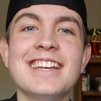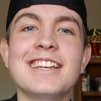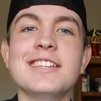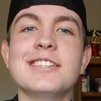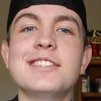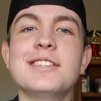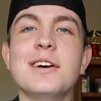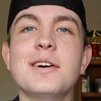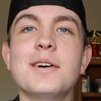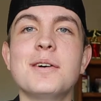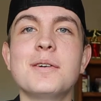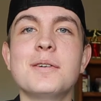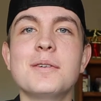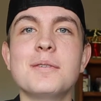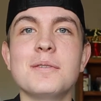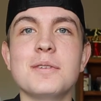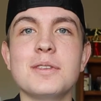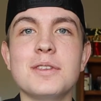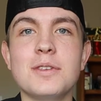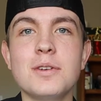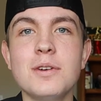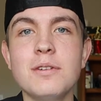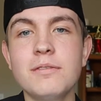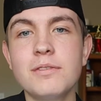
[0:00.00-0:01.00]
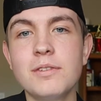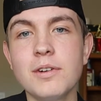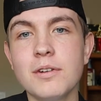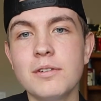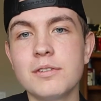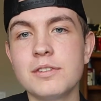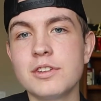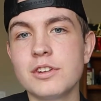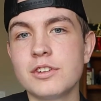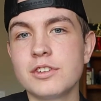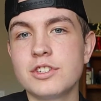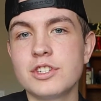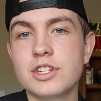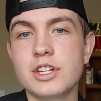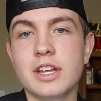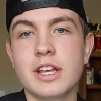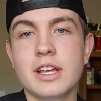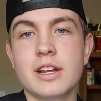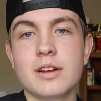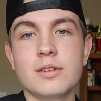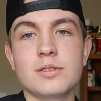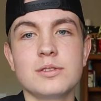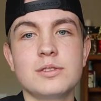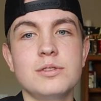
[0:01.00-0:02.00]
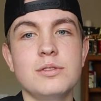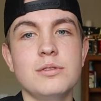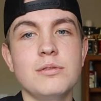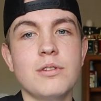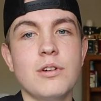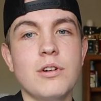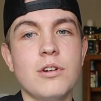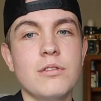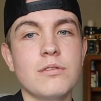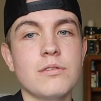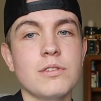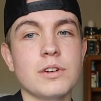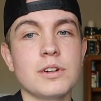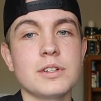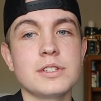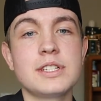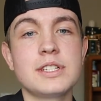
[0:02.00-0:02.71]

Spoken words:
So you have grown your channel to over